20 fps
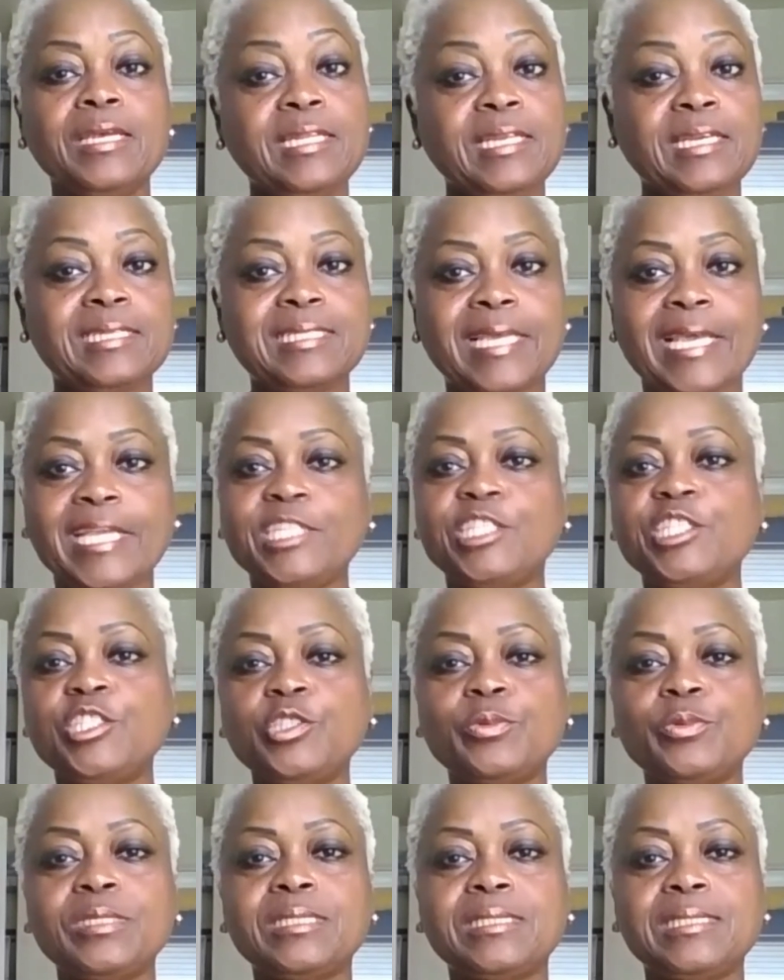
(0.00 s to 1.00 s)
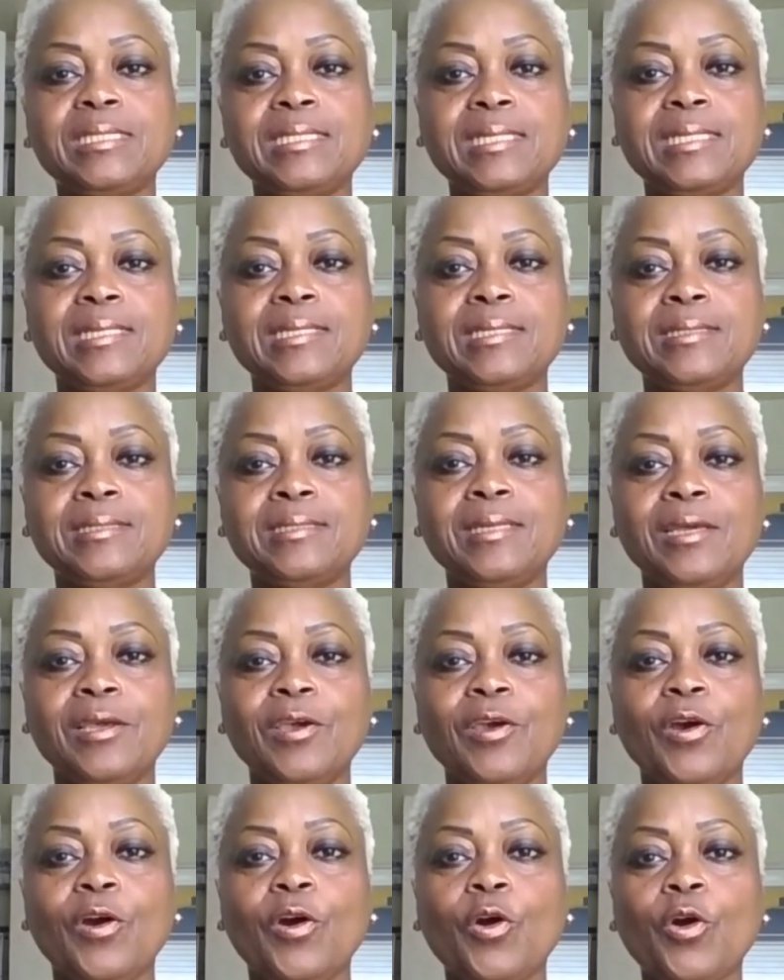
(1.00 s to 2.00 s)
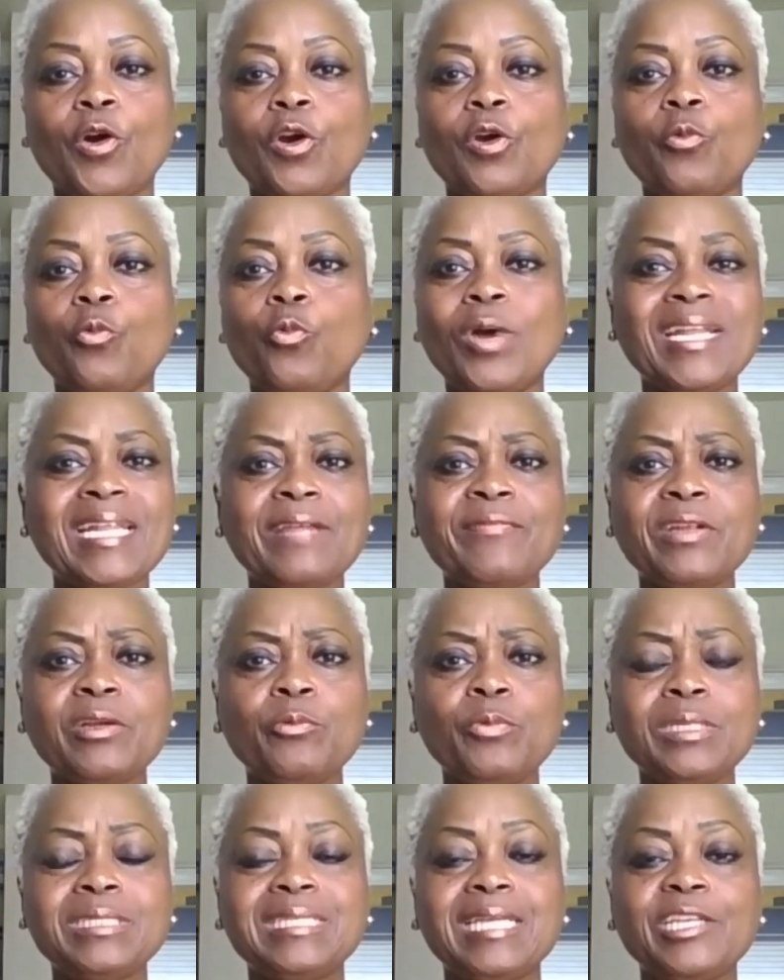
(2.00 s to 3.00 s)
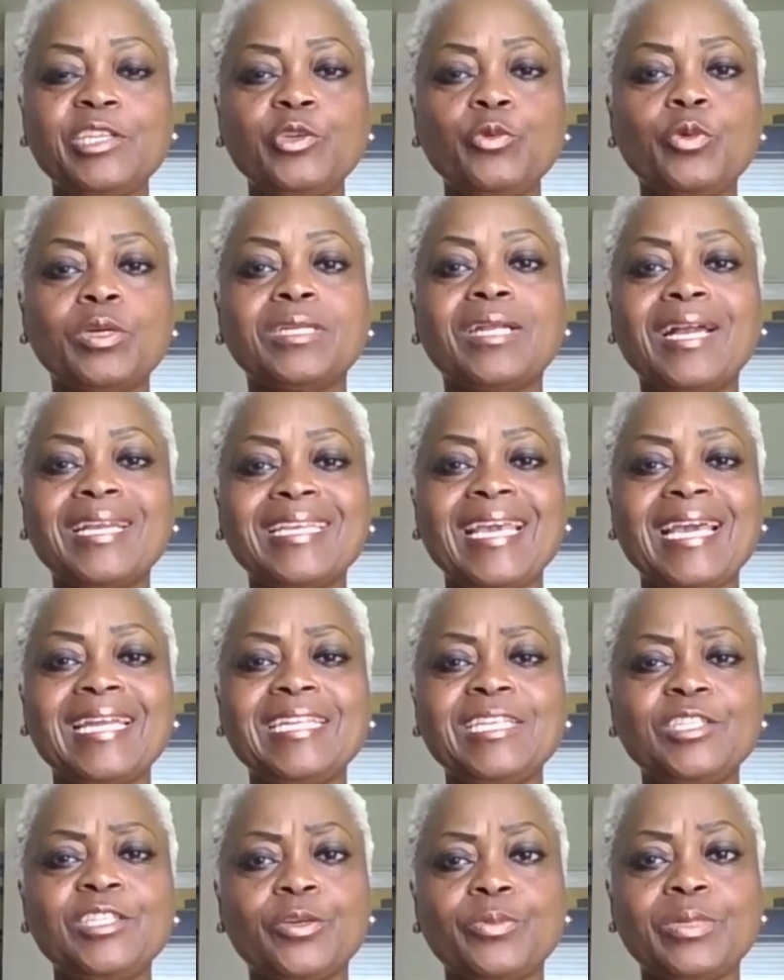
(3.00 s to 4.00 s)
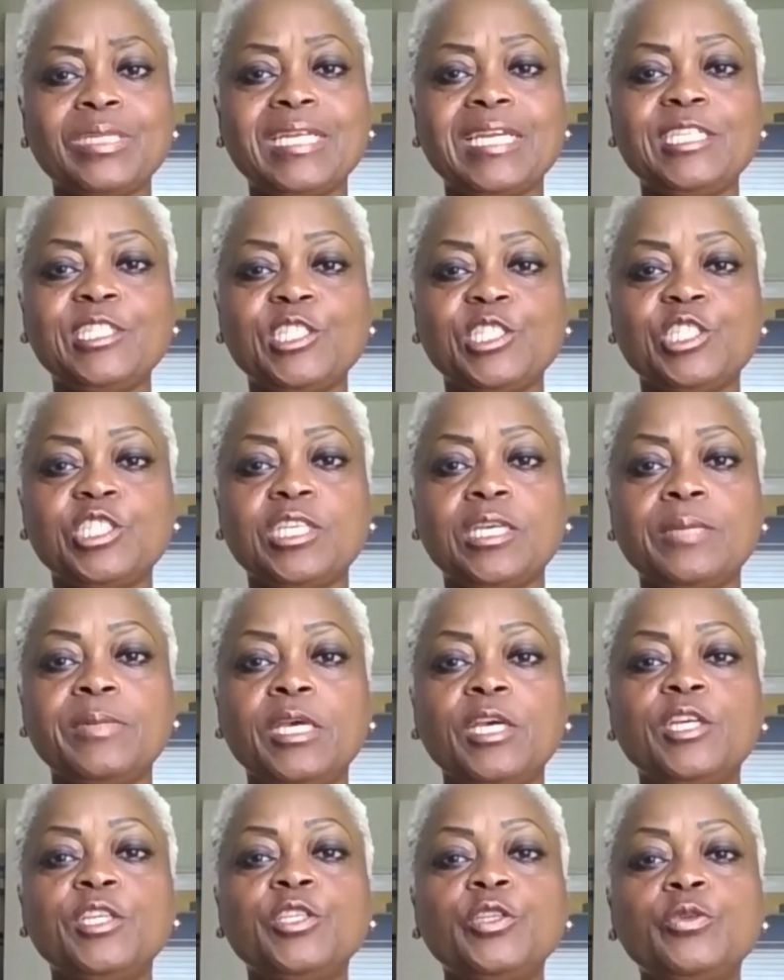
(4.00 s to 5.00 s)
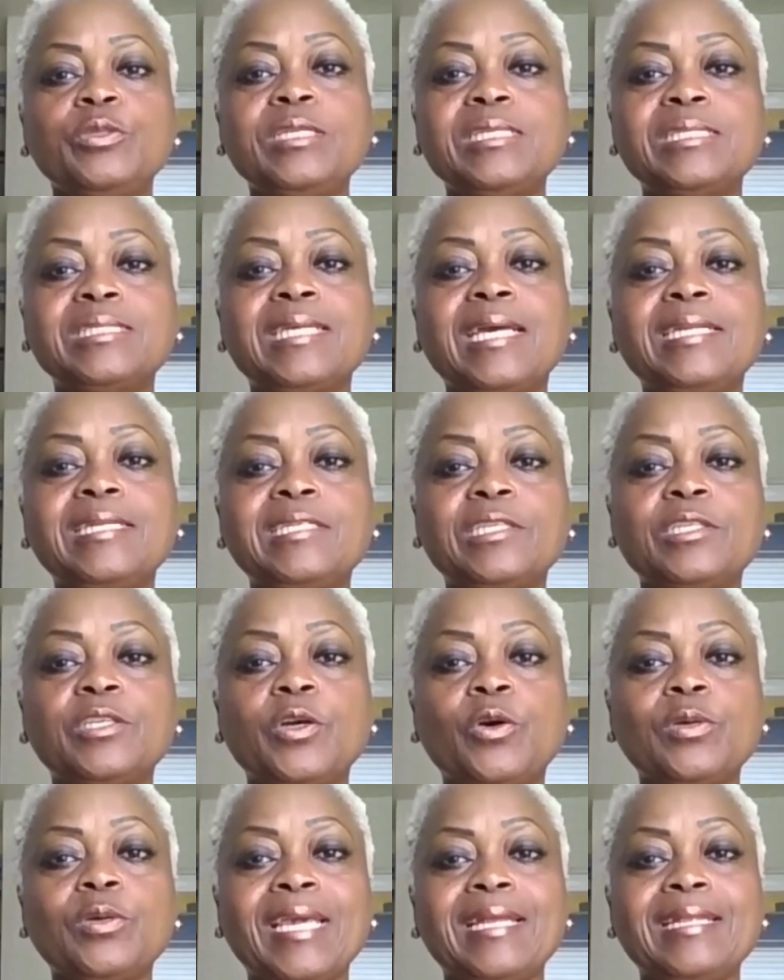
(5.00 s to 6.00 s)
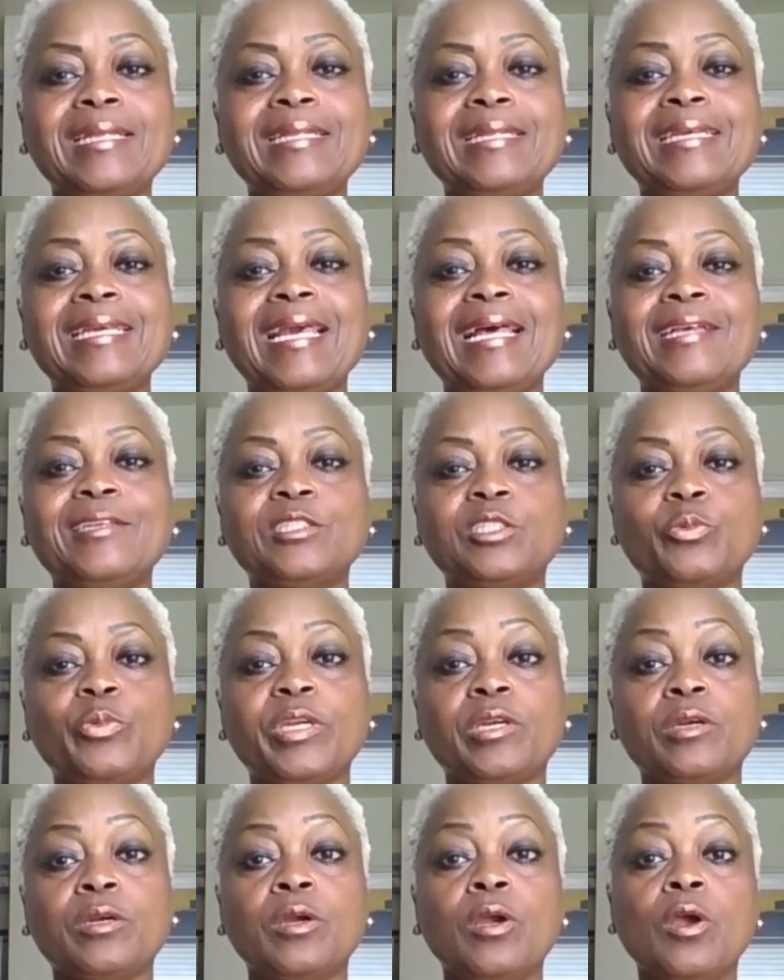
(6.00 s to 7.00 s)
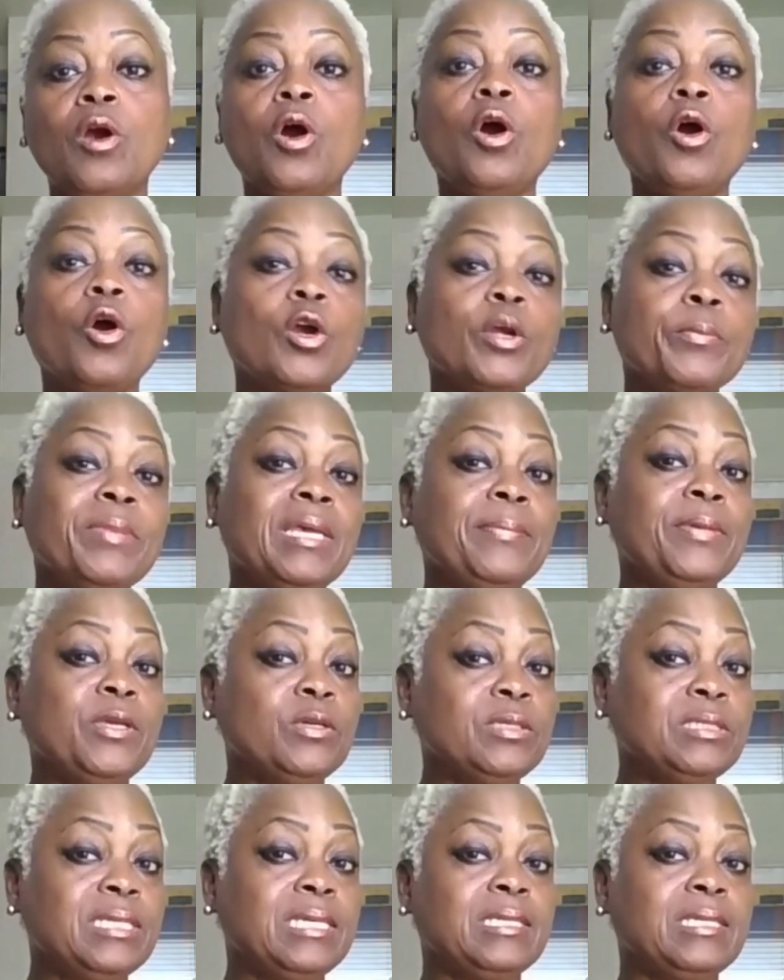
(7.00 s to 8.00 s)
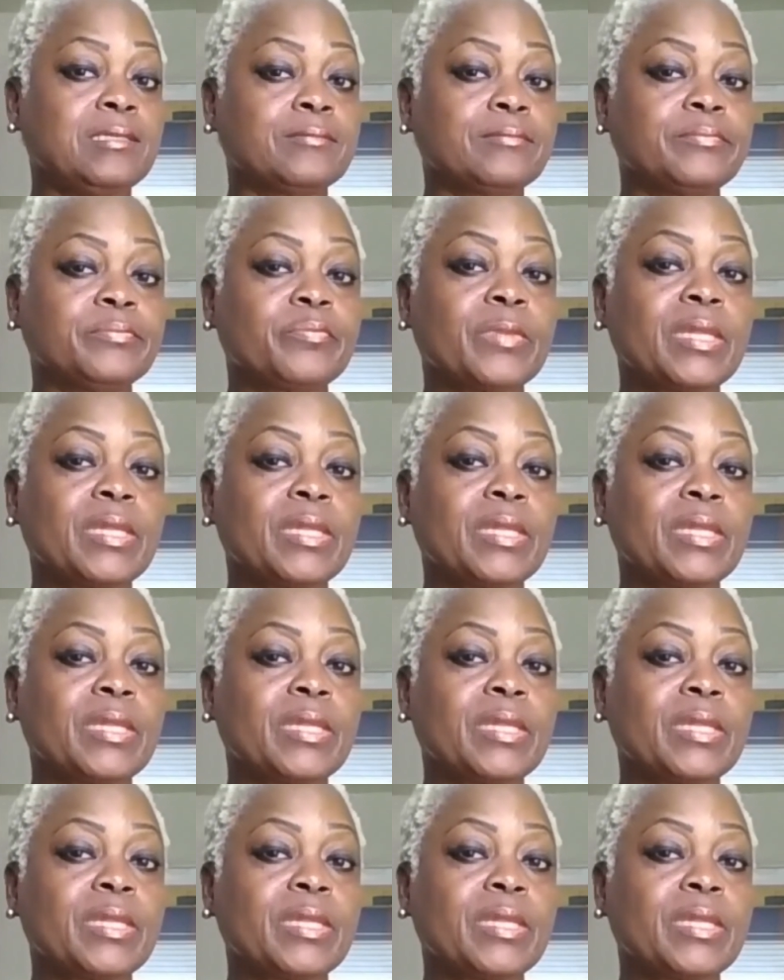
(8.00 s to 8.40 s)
the attention you were seeking, or whatever it was that you were not getting in your relationship. You decided to go get it elsewhere. Or maybe you didn't.